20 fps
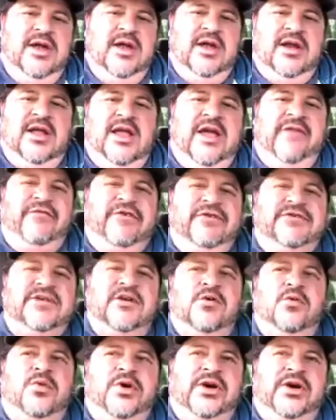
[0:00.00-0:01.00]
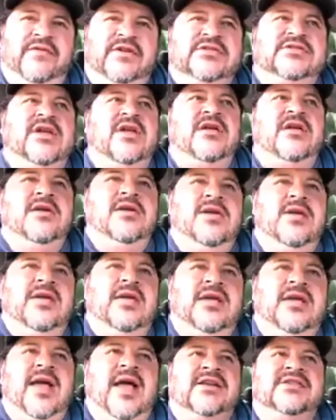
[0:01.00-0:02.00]
And every single one of us
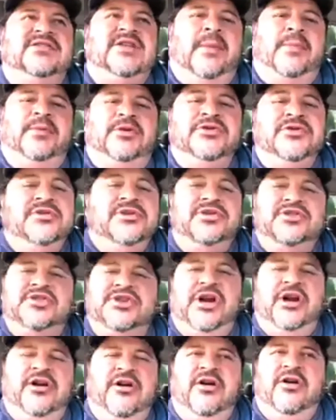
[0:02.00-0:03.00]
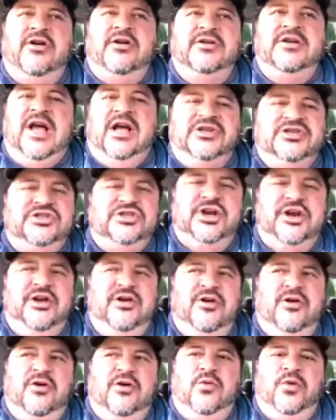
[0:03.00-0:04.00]
has the opportunity to share, not
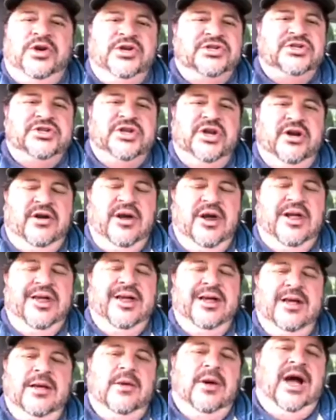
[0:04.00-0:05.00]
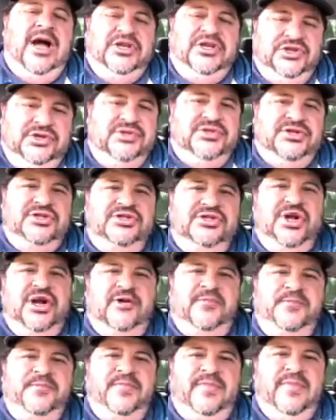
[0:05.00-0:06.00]
share, or want to share. I choose to
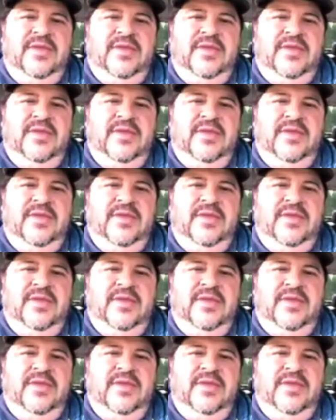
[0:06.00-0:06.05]
share.